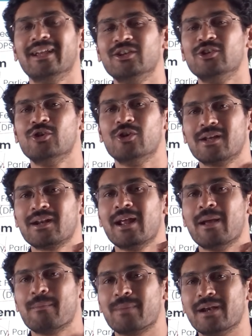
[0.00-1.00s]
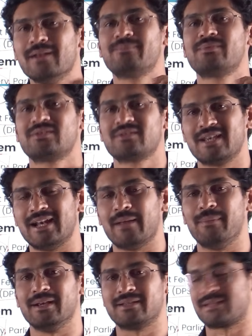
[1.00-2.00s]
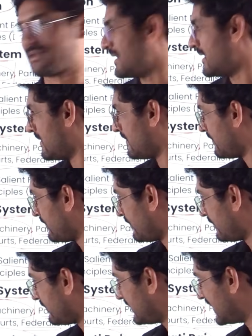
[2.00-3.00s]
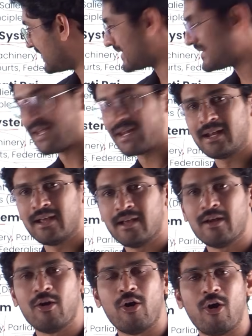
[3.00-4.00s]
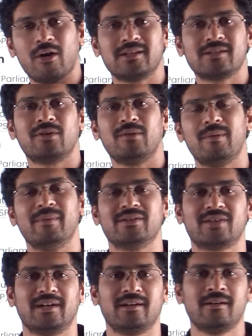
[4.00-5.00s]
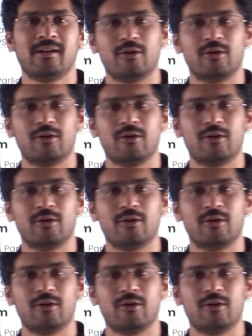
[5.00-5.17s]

in your prelims syllabus. This is there. All this will be mentioned,